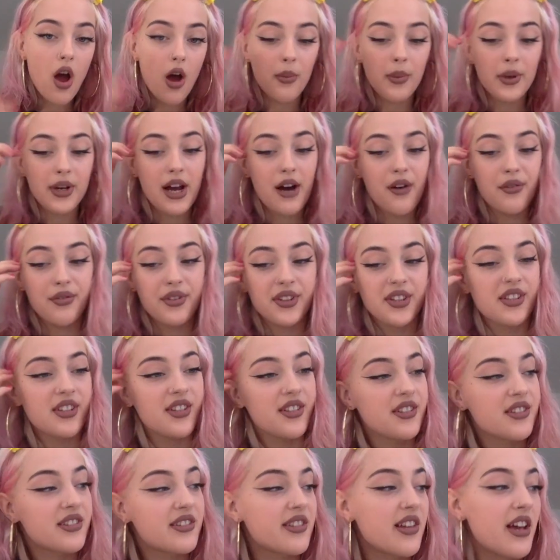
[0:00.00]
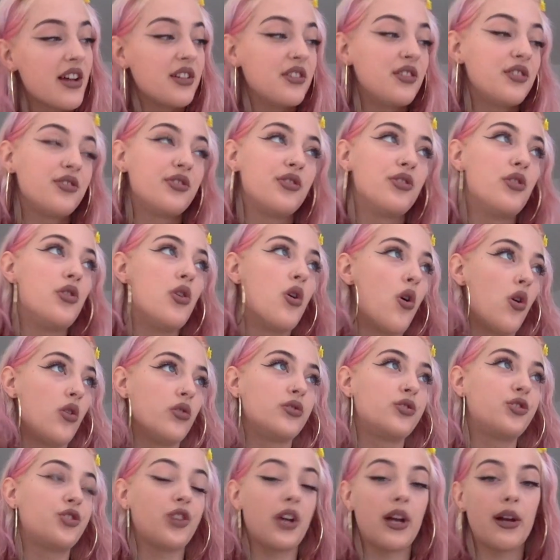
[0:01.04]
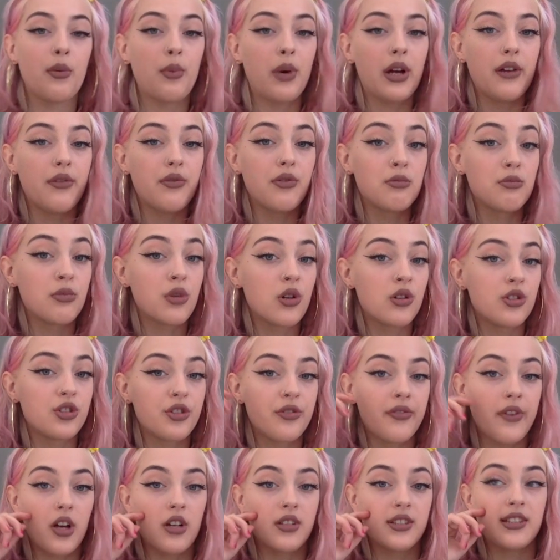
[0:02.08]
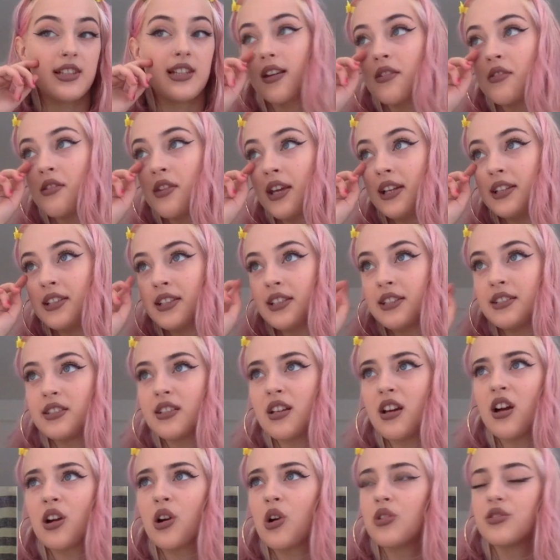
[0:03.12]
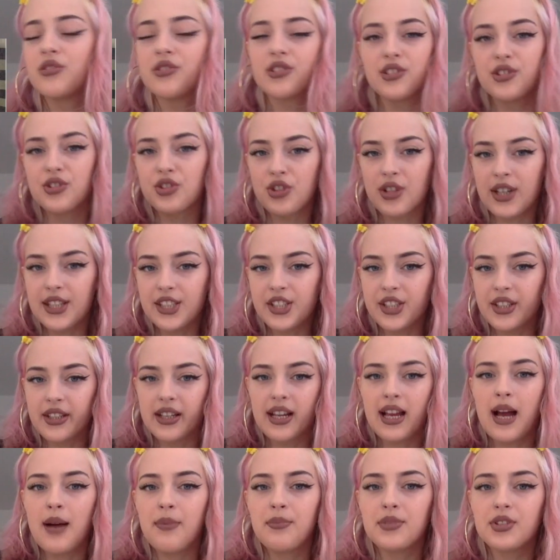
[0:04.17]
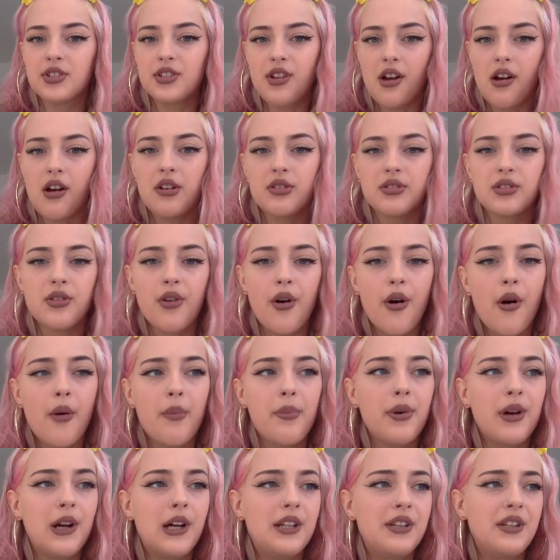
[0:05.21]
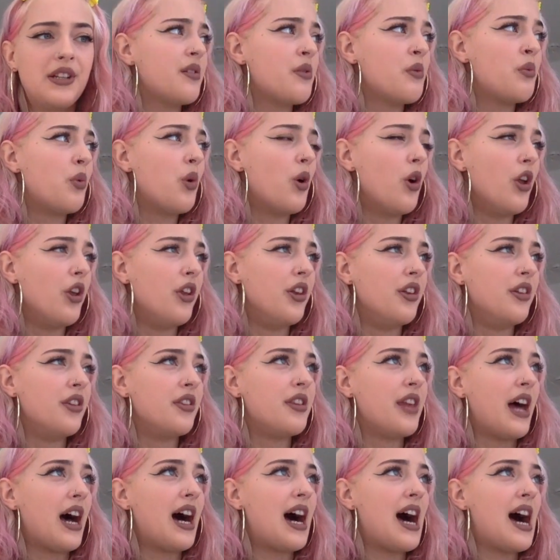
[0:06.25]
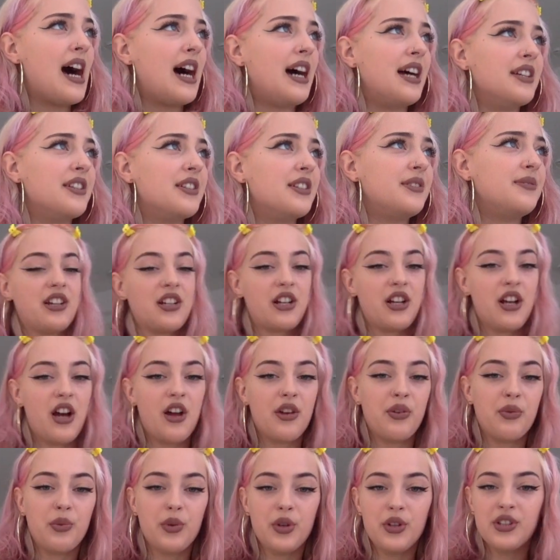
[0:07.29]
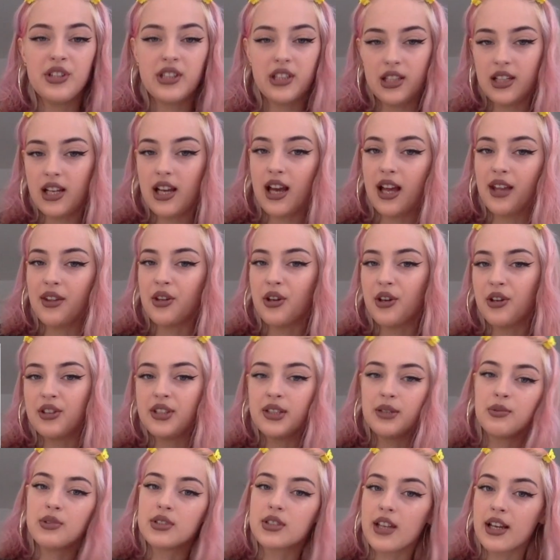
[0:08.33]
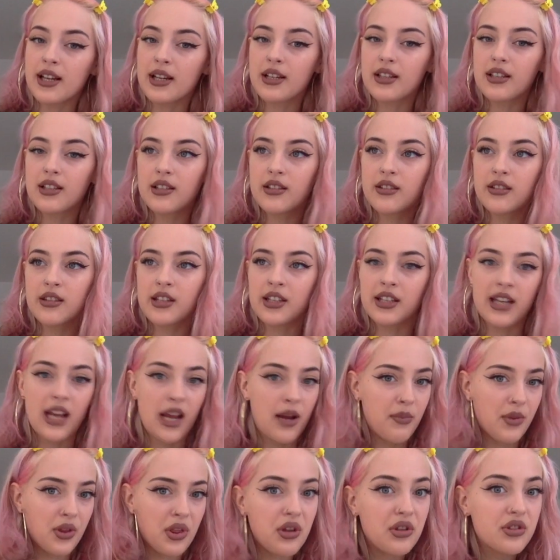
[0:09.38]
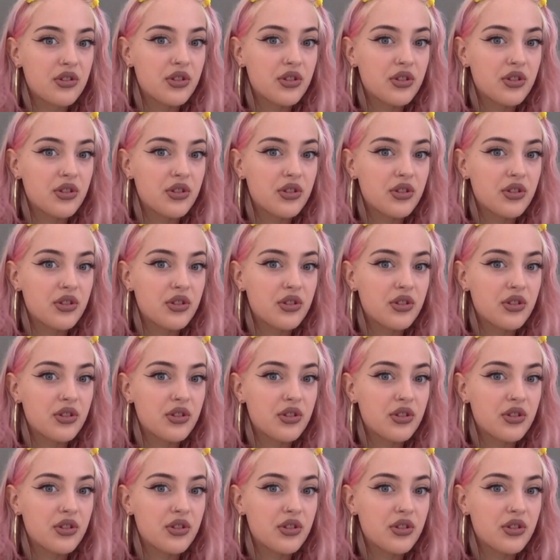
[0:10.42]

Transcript: Urban Outfitters like does not stray away from controversy. They did a concentration camp style top and then one that had a gun wound in it and the hoodie was like the name of the